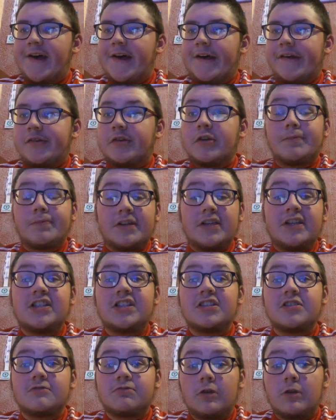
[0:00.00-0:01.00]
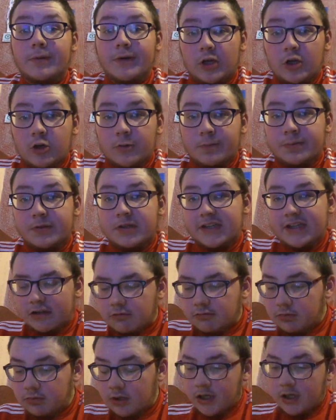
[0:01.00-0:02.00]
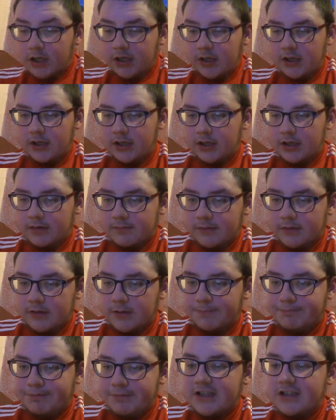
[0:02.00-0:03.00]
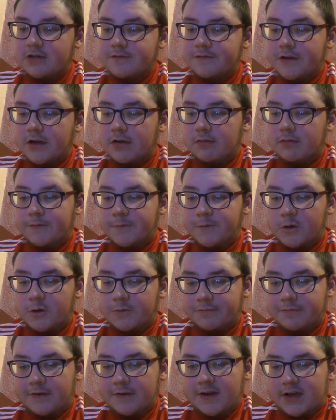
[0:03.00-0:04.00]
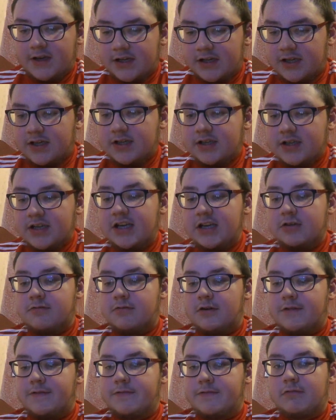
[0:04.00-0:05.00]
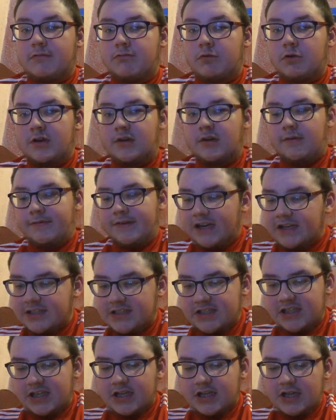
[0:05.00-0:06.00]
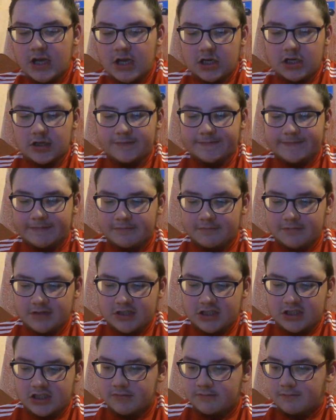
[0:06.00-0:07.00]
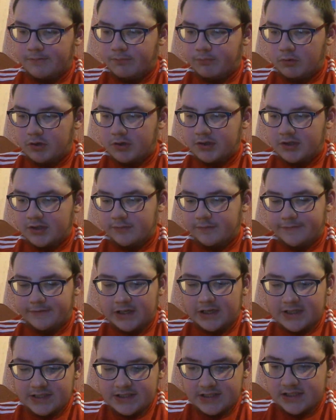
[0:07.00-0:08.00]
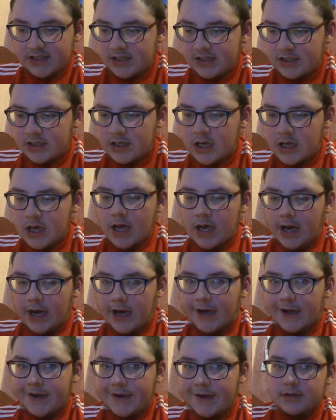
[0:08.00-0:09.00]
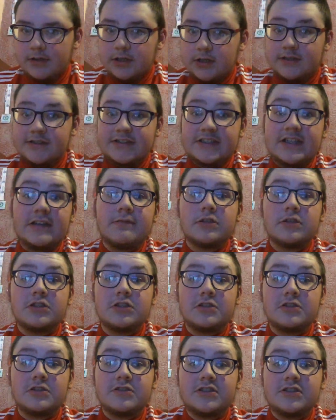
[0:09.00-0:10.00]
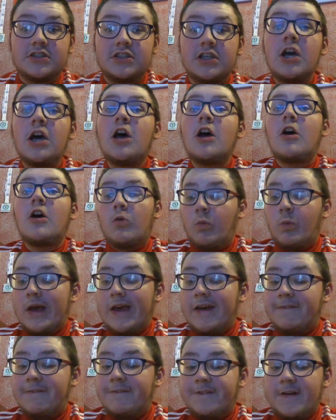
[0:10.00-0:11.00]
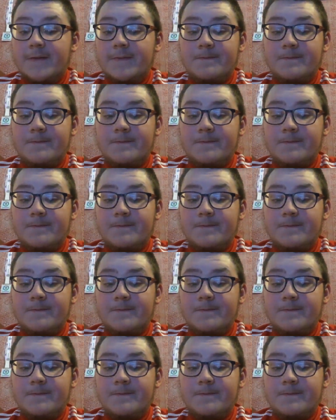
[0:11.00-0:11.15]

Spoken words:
So the predictions will be open now. We've got Brandon Fell with 4-3 United, Claire Crawford with 1-0 Valencia, North Grecian with 1-0 Valencia, and we got Daryl Johnson with,